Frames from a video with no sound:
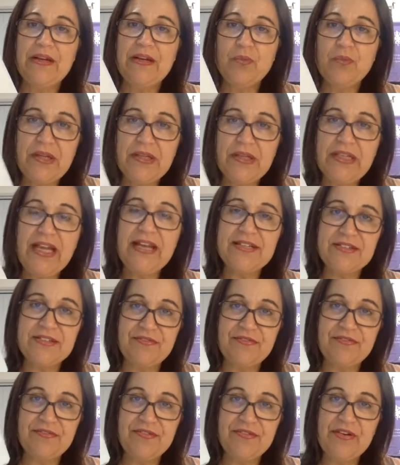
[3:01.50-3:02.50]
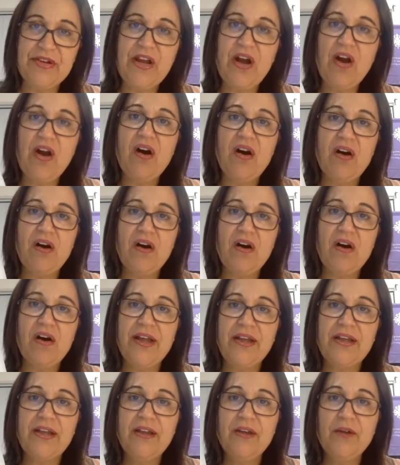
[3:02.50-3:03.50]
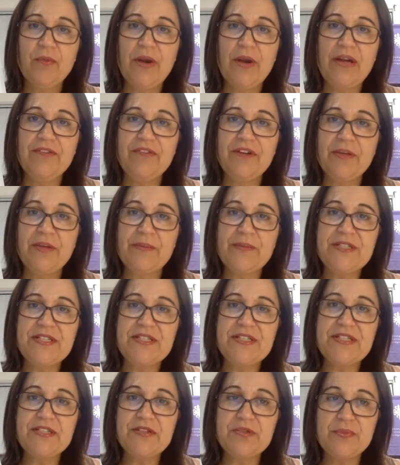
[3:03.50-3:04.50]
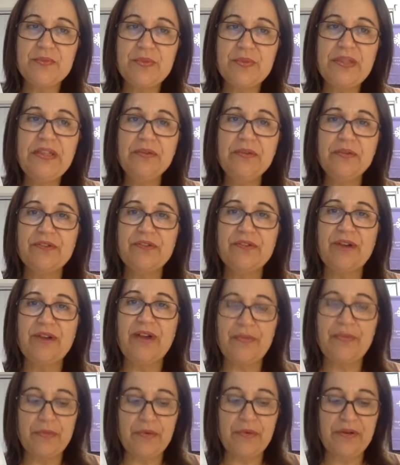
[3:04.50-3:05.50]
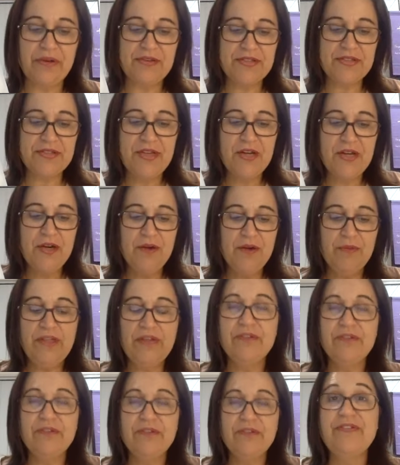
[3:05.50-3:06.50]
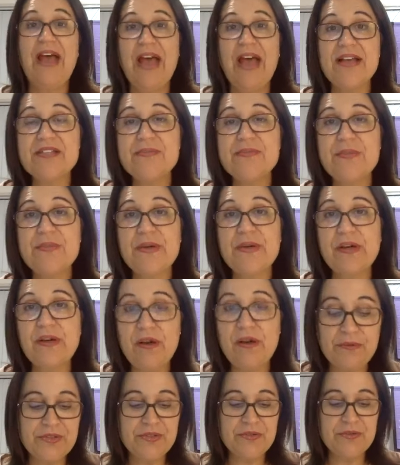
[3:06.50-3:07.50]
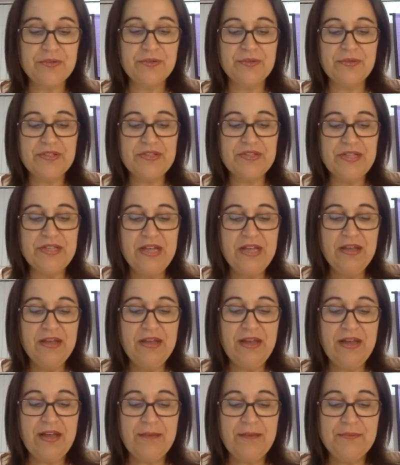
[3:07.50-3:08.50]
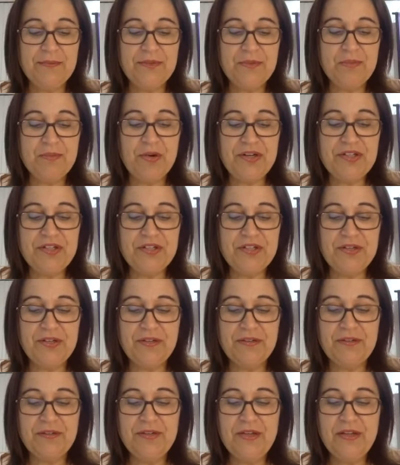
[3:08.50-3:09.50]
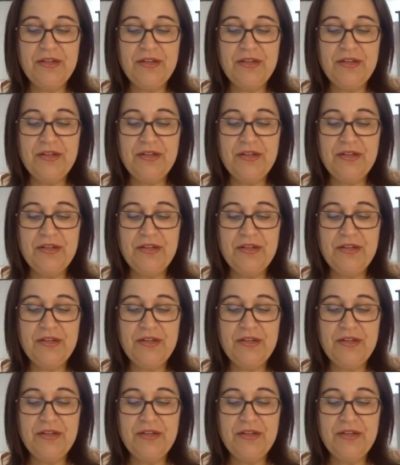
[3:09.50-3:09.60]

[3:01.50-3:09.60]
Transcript: really has a very high rate of vitamin C. So it's really good for arthritis, really good for asthma, cold sores, depression,